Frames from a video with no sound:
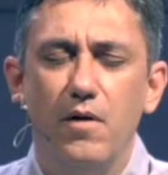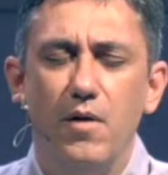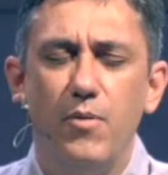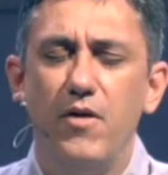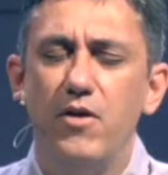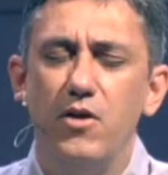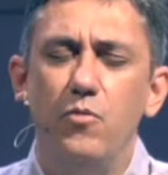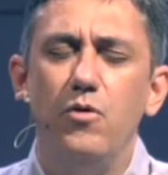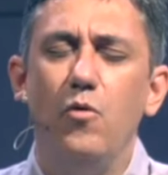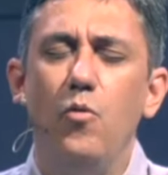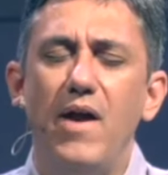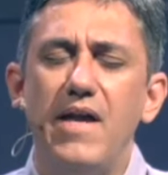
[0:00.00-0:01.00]
I pray that you would
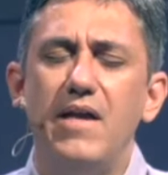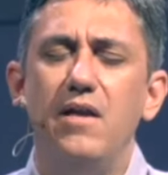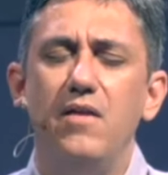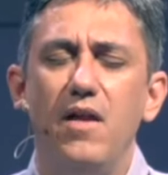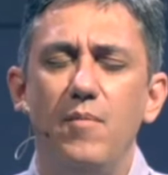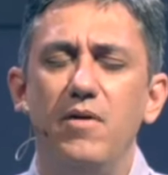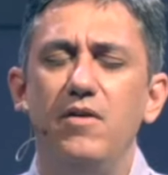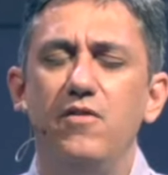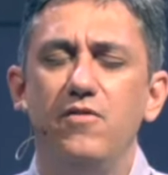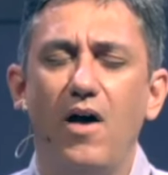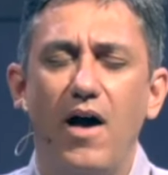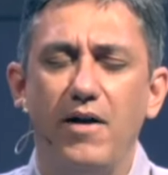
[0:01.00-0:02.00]
awaken in them a
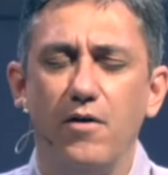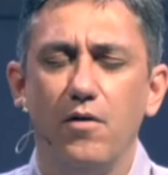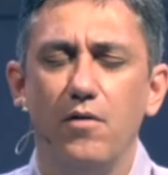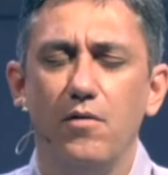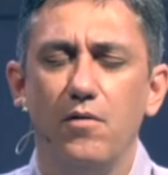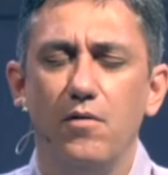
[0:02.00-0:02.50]
desire